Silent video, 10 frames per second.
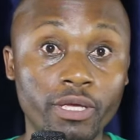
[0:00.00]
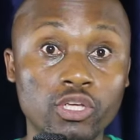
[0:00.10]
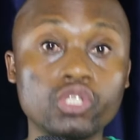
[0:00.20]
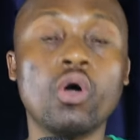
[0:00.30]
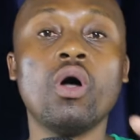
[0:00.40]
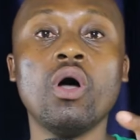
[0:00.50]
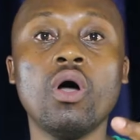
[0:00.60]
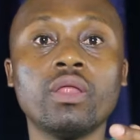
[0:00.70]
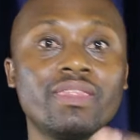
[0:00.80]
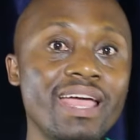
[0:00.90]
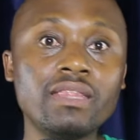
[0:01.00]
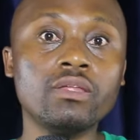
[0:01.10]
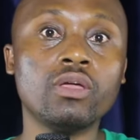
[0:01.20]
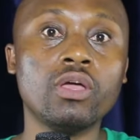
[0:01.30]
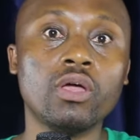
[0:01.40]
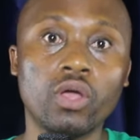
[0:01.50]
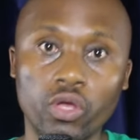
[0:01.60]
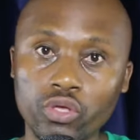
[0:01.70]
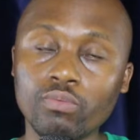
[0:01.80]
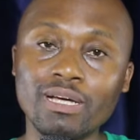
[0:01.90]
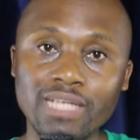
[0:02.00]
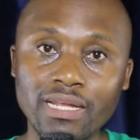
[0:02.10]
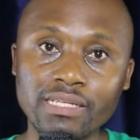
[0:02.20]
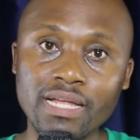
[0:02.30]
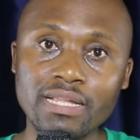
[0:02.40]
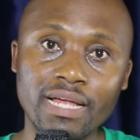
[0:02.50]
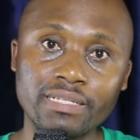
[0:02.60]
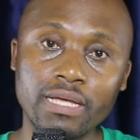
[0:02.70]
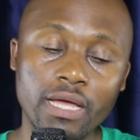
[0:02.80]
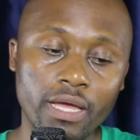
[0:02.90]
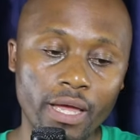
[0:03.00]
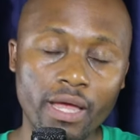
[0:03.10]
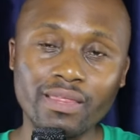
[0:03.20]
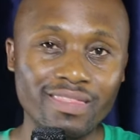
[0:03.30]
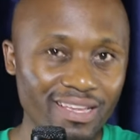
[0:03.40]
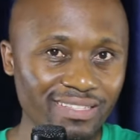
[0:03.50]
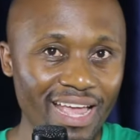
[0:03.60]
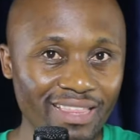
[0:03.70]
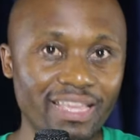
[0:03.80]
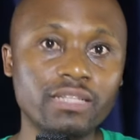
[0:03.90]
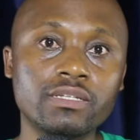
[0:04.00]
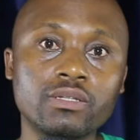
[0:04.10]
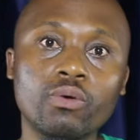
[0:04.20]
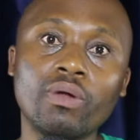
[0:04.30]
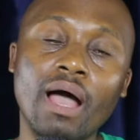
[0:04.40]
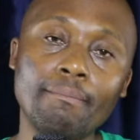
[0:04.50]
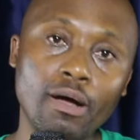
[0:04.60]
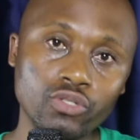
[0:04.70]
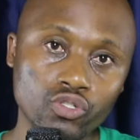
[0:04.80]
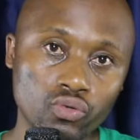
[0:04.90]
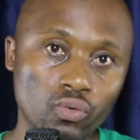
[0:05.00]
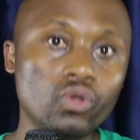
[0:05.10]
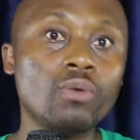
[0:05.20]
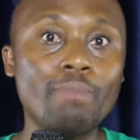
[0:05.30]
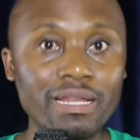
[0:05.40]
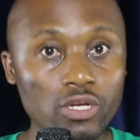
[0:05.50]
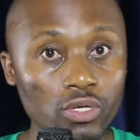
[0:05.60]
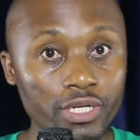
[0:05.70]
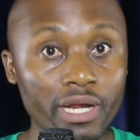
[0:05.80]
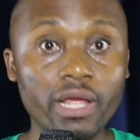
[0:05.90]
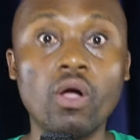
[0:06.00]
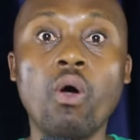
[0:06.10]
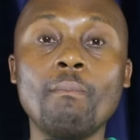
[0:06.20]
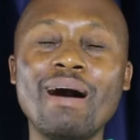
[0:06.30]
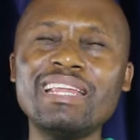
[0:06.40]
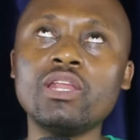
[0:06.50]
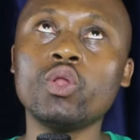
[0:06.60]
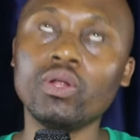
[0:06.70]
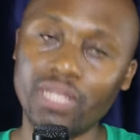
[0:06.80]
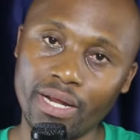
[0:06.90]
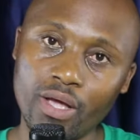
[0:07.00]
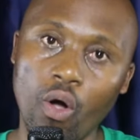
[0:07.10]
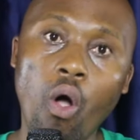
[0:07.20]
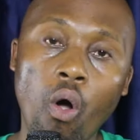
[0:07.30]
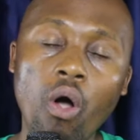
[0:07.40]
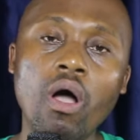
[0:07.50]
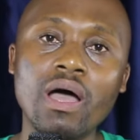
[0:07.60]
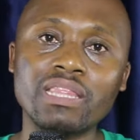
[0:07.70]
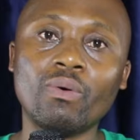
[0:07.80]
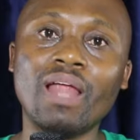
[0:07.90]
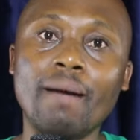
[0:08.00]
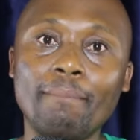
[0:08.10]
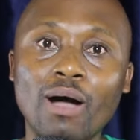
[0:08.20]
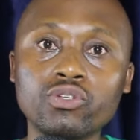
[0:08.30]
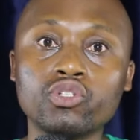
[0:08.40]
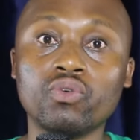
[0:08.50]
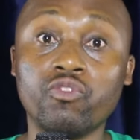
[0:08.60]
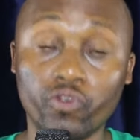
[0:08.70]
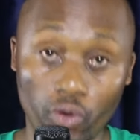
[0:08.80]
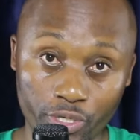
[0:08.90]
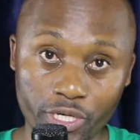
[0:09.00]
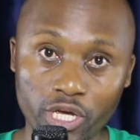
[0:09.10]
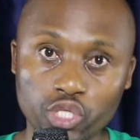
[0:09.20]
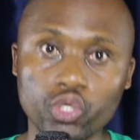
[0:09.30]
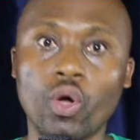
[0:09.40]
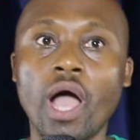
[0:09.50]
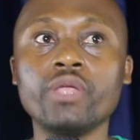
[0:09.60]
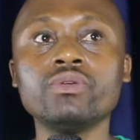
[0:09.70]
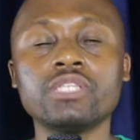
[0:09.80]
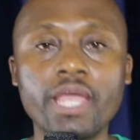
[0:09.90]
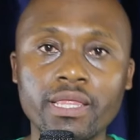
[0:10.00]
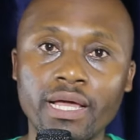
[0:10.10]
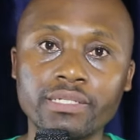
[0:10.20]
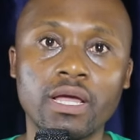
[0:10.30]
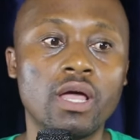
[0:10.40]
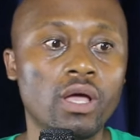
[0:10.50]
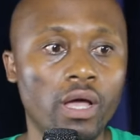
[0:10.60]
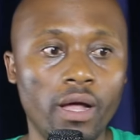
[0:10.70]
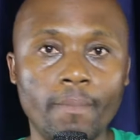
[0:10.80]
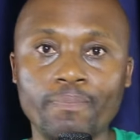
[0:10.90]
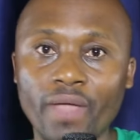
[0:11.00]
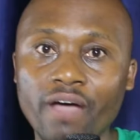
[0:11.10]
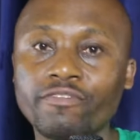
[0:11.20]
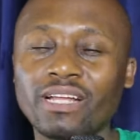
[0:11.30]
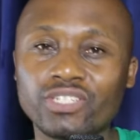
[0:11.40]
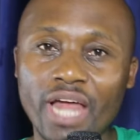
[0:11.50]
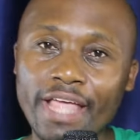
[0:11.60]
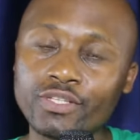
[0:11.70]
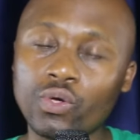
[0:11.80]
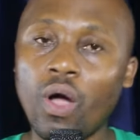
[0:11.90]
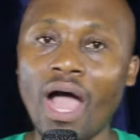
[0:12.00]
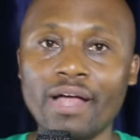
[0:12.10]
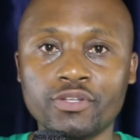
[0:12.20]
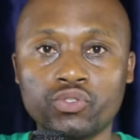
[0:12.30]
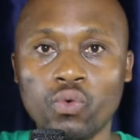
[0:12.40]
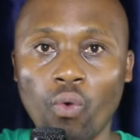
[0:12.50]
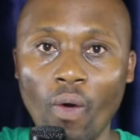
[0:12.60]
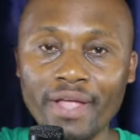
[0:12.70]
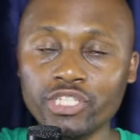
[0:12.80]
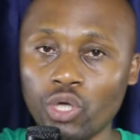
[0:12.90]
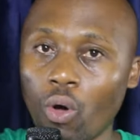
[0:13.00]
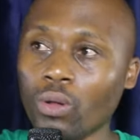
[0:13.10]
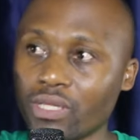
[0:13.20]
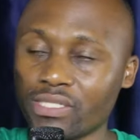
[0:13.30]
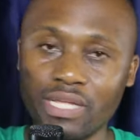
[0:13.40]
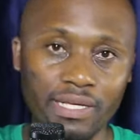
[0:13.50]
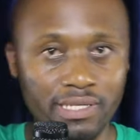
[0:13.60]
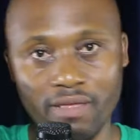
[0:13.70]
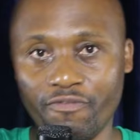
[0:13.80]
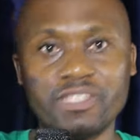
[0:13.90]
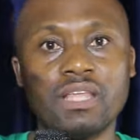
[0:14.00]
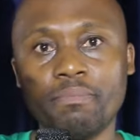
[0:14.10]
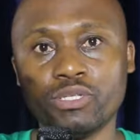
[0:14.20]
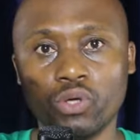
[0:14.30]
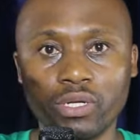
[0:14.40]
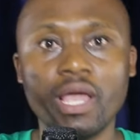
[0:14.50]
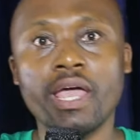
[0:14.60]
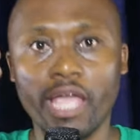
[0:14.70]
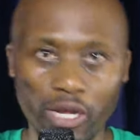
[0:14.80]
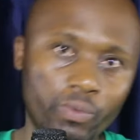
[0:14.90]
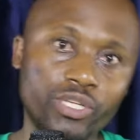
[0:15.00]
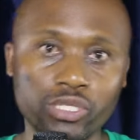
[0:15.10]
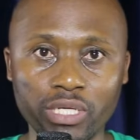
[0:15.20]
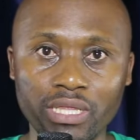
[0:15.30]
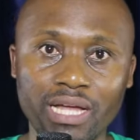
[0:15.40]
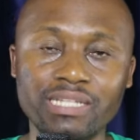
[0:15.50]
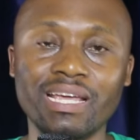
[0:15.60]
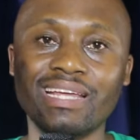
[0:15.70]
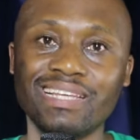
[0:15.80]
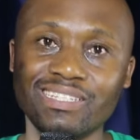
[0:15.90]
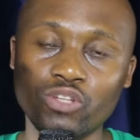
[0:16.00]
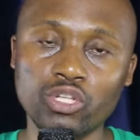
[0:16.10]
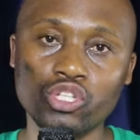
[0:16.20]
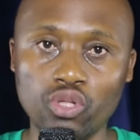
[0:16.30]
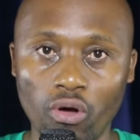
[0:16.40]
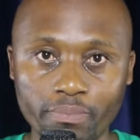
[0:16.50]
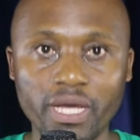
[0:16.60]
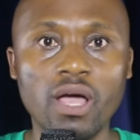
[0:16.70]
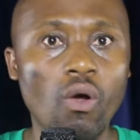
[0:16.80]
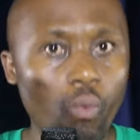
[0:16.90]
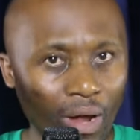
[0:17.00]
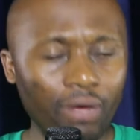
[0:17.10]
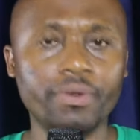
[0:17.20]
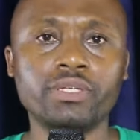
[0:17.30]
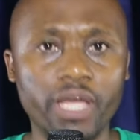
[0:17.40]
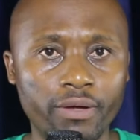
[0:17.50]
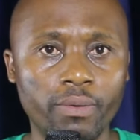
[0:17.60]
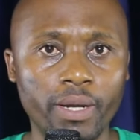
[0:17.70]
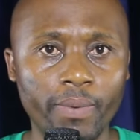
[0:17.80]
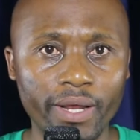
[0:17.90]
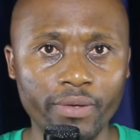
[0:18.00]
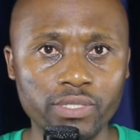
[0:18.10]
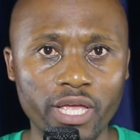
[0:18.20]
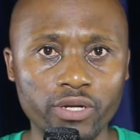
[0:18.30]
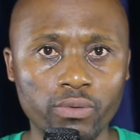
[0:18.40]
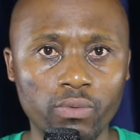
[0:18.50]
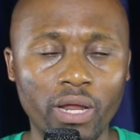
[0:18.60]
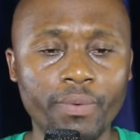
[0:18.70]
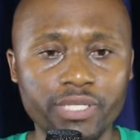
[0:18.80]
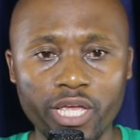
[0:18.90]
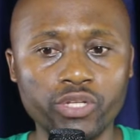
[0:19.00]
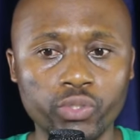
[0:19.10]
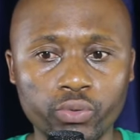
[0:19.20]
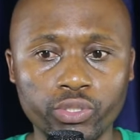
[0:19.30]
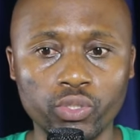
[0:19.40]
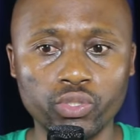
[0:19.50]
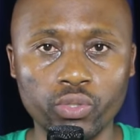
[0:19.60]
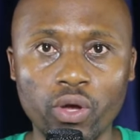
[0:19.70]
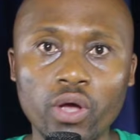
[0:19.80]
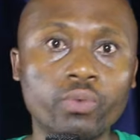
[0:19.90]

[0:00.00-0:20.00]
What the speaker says: So then you must understand that things like that, they will amount to money laundering, or they will amount to fraud. So are you saying that after trying so hard to quench all these things in the first episode, and we see that it has not stopped, what are you saying we should do?